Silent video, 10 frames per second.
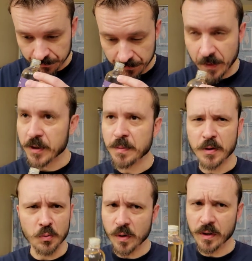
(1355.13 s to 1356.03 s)
It
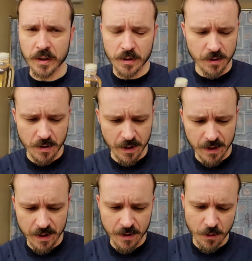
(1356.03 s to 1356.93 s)
smells really good. Like,
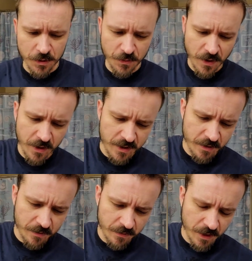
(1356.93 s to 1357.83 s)
I don't know.
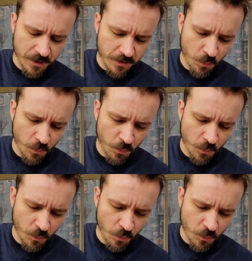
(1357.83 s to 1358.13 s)
It's